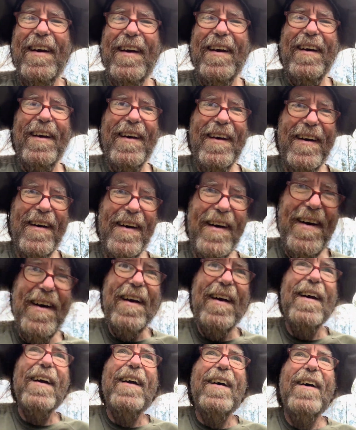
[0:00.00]

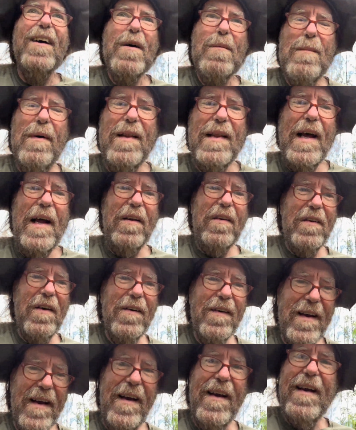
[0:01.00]
but that's
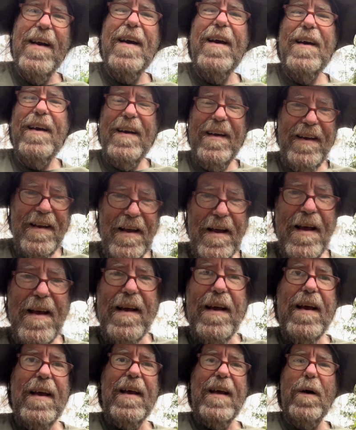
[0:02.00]
okay.
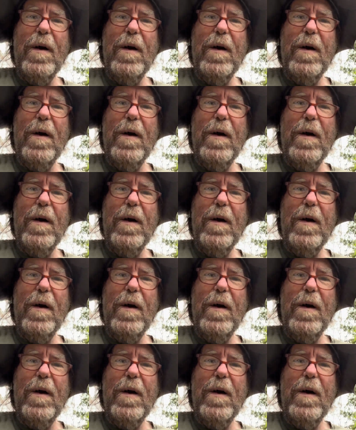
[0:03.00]
It